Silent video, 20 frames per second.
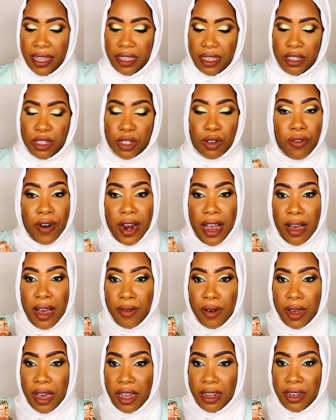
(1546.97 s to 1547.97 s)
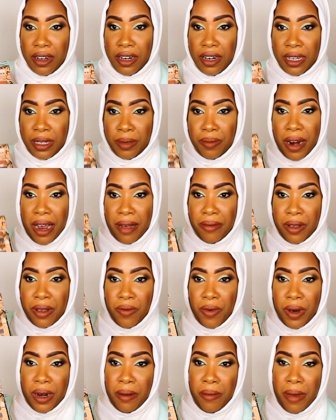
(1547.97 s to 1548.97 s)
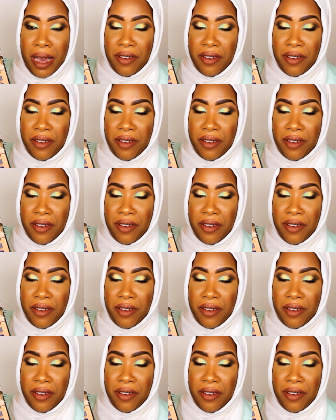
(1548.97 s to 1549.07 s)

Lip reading: This crown color is probably one of